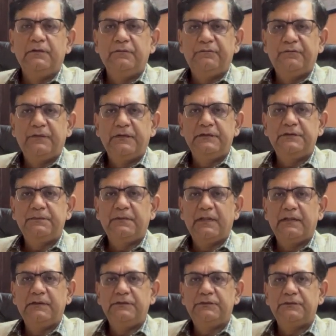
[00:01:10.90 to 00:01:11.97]
first
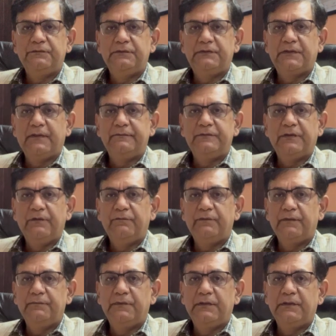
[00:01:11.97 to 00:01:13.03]
branch, which comes out
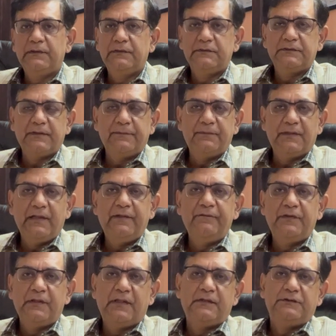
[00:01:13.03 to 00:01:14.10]
from the
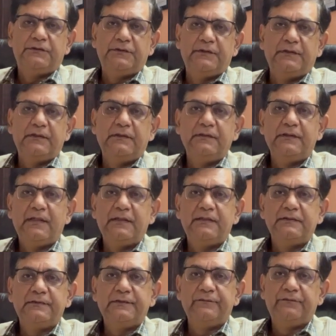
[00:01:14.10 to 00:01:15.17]
subclavian artery, that
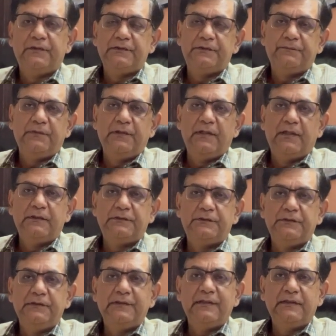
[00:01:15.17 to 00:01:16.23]
is the vertebral
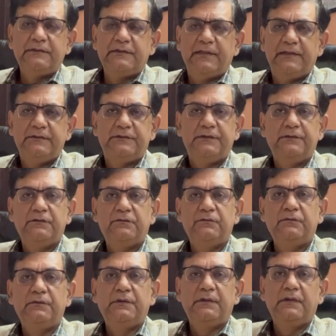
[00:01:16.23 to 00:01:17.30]
artery, ascends into
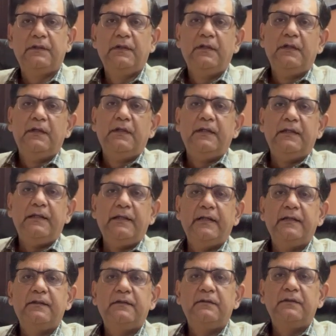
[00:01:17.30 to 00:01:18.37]
the
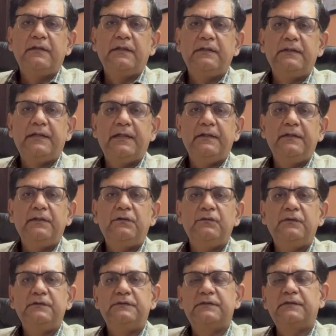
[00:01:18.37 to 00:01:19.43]
neck and then into
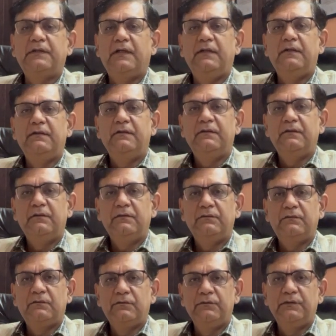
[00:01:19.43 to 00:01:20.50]
the skull
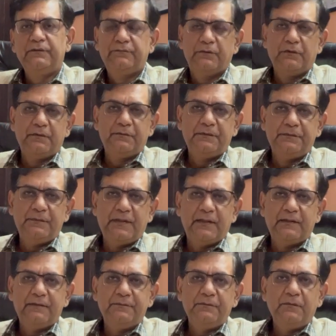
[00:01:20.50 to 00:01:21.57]
through the foramen
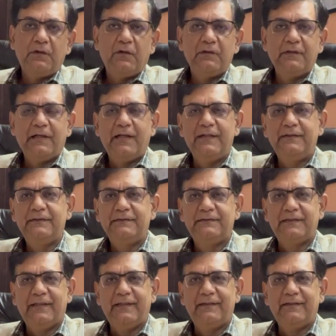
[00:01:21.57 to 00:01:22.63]
magnum on either
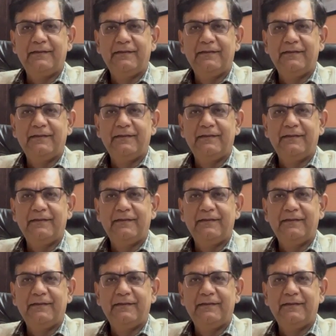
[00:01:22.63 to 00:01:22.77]
side,